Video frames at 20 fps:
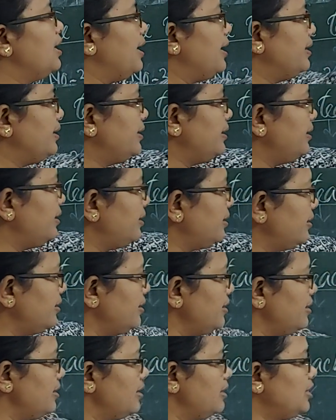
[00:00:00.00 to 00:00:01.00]
And
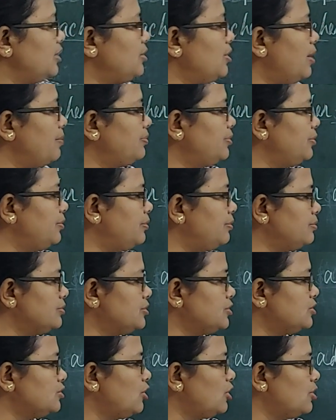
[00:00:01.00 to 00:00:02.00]
here you have to
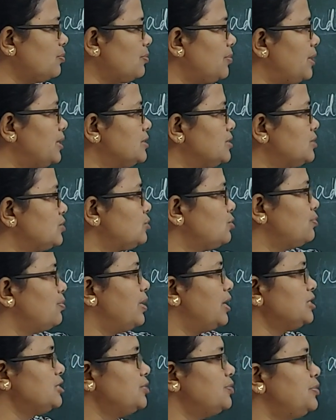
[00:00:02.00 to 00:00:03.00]
use not plus 2
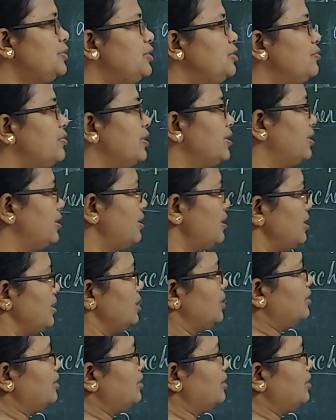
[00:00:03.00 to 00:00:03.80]
plus V1.